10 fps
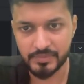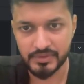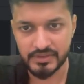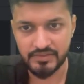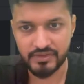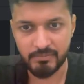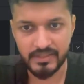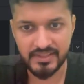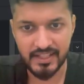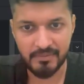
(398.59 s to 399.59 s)
This will
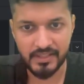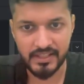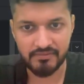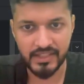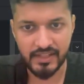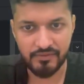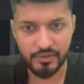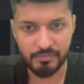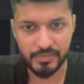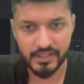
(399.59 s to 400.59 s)
be same and we
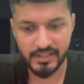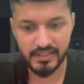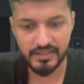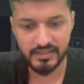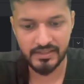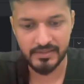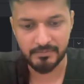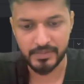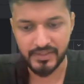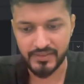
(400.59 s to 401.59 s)
have to print
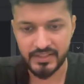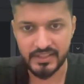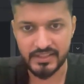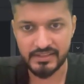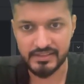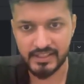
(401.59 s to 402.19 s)
buzz here,